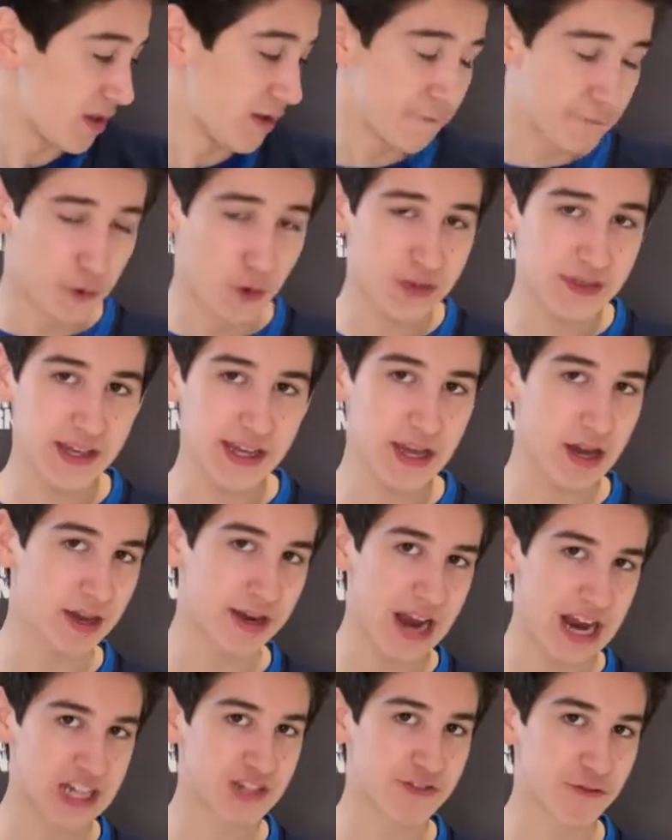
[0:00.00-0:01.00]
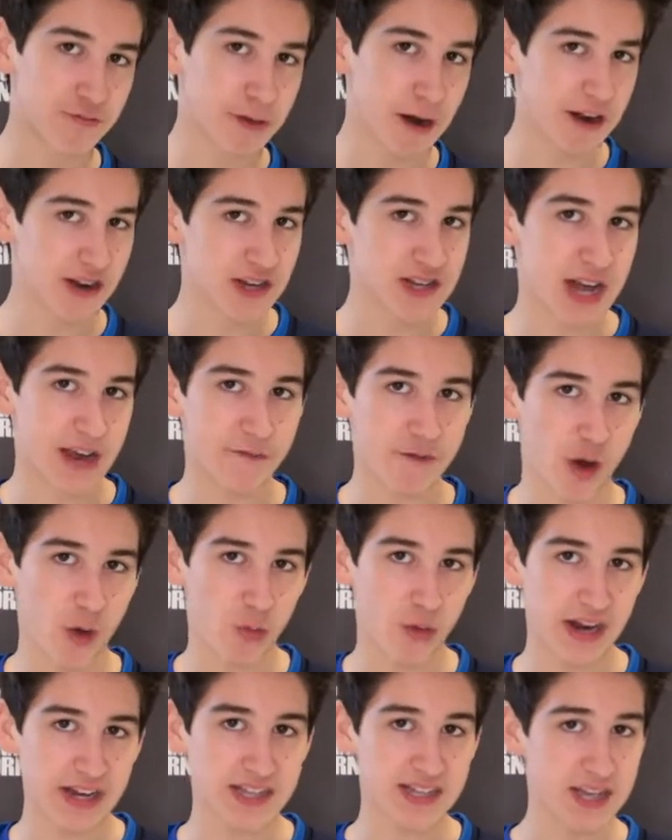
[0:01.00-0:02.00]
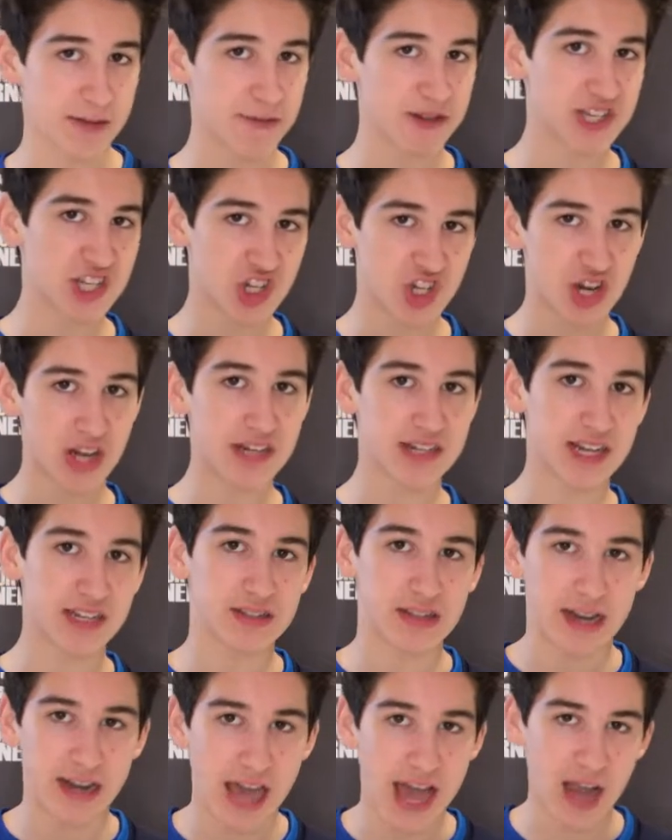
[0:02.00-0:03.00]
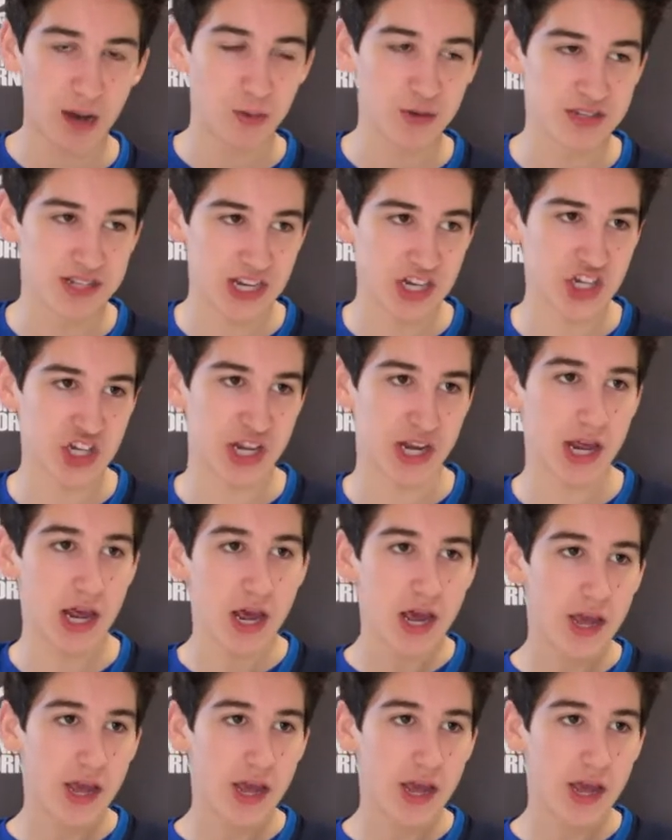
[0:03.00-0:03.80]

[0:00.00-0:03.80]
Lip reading: For the Nashville Predators, I've got Wayne Simmons, trade deadline acquisition.